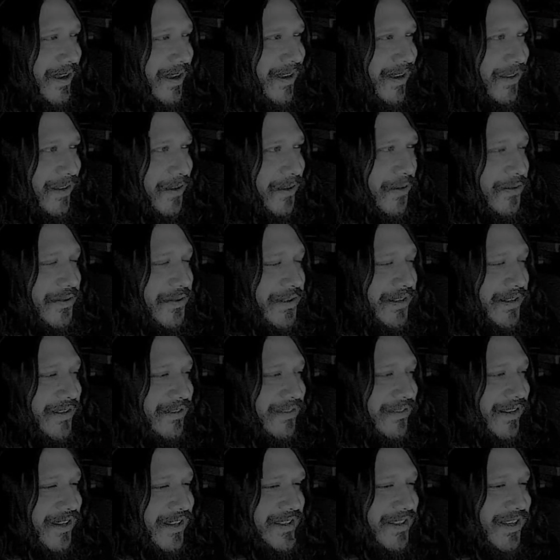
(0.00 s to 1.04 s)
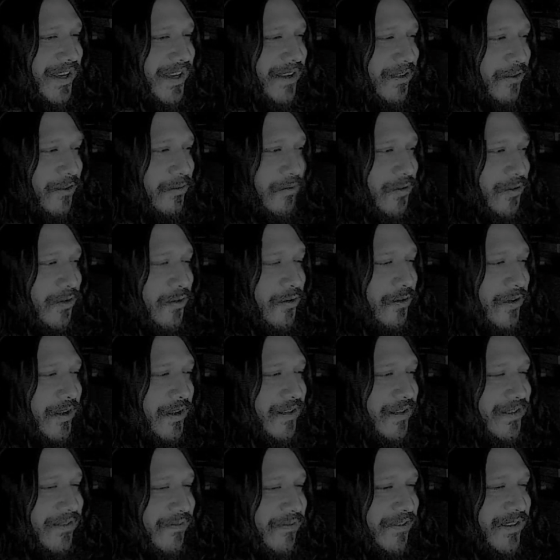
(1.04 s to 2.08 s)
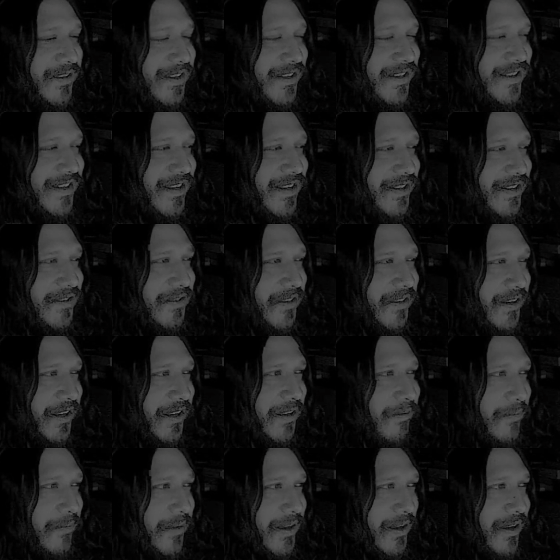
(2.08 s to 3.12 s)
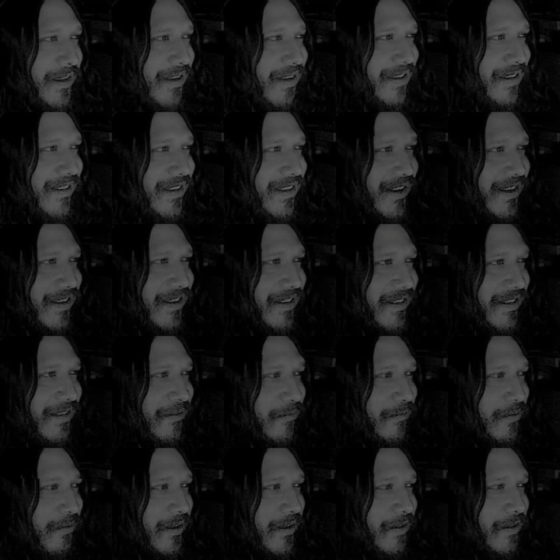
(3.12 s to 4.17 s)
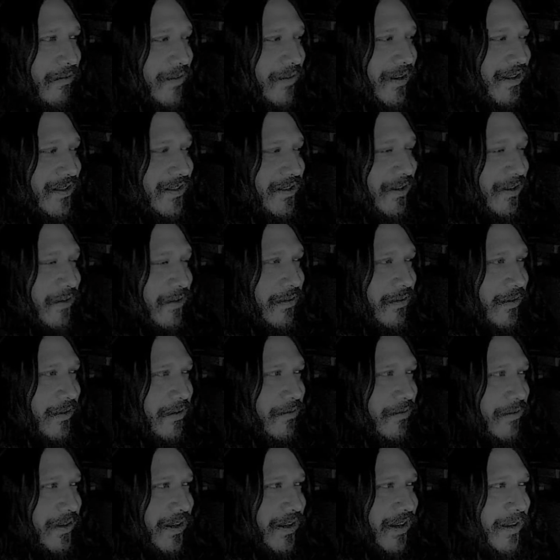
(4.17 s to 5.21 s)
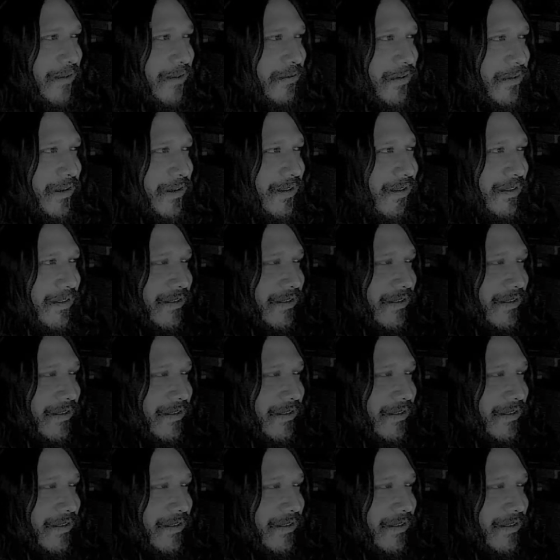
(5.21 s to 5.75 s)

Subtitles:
Use it. That's like $2.50 you can give me that would otherwise go to no one anyway.